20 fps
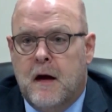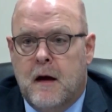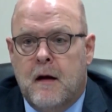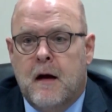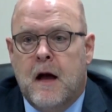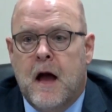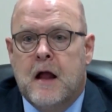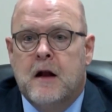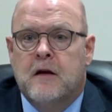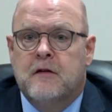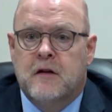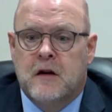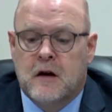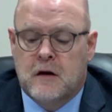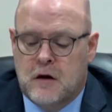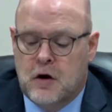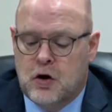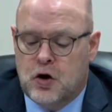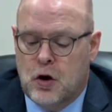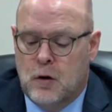and is an
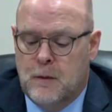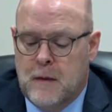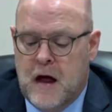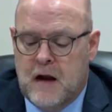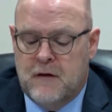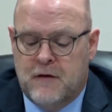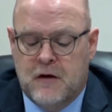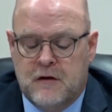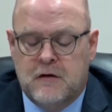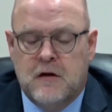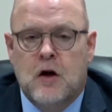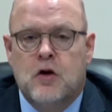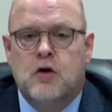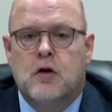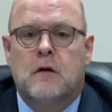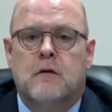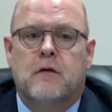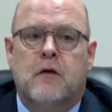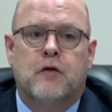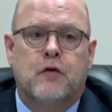additional
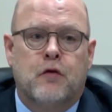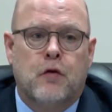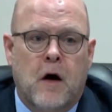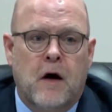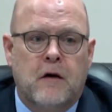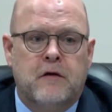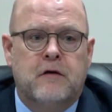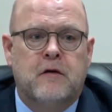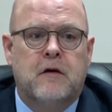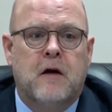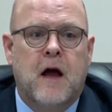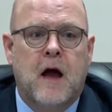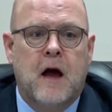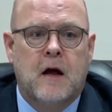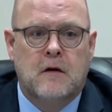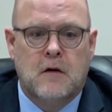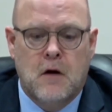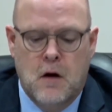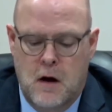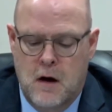manifestation of the trust
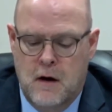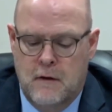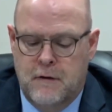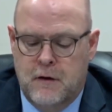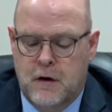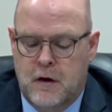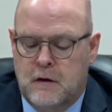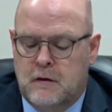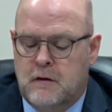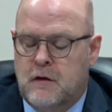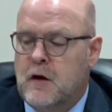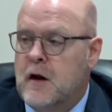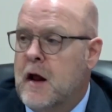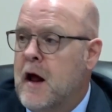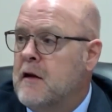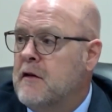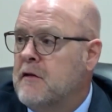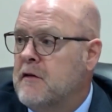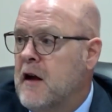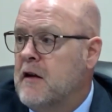and confidence the
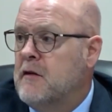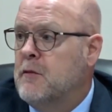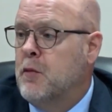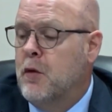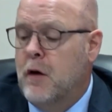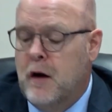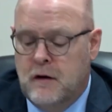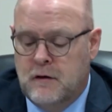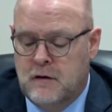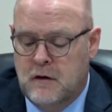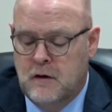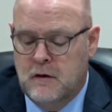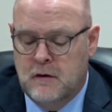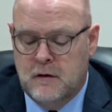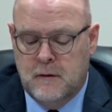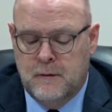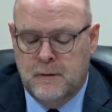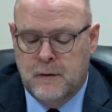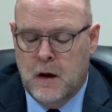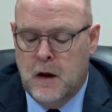United States
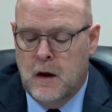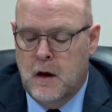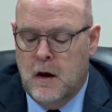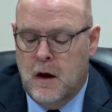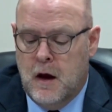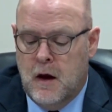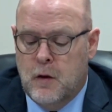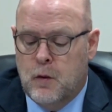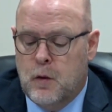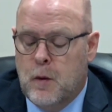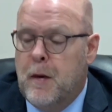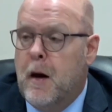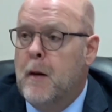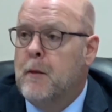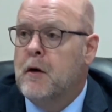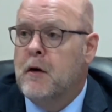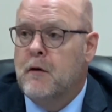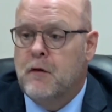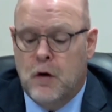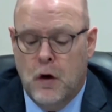places in the
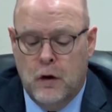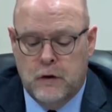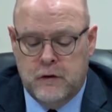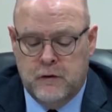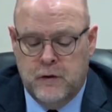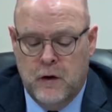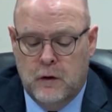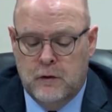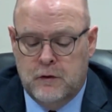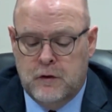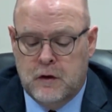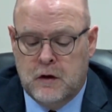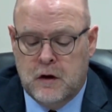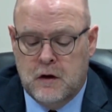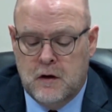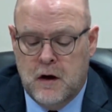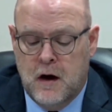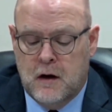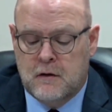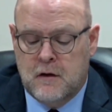Republic of Kosovo to
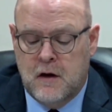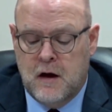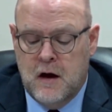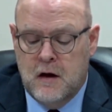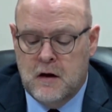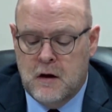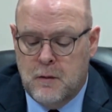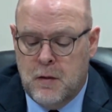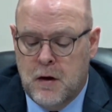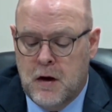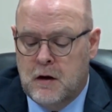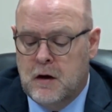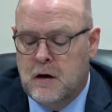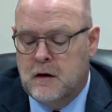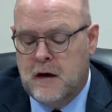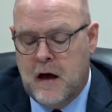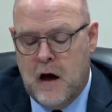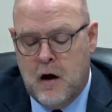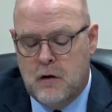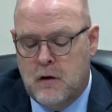conduct
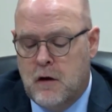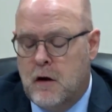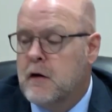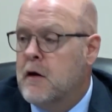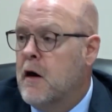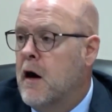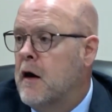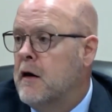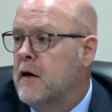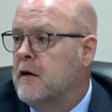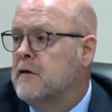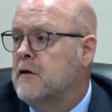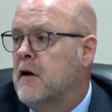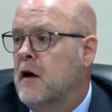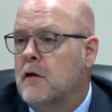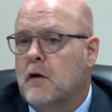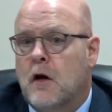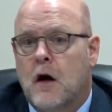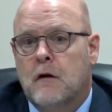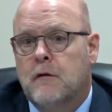independent counter-narcotics
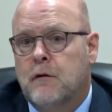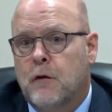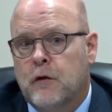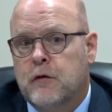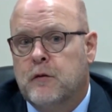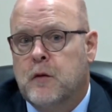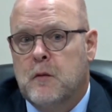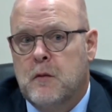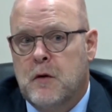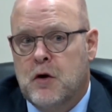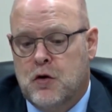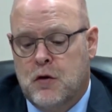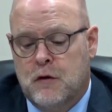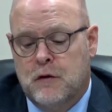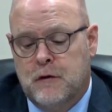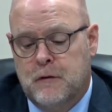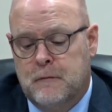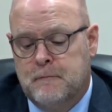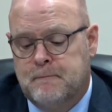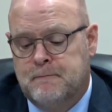and law enforcement missions.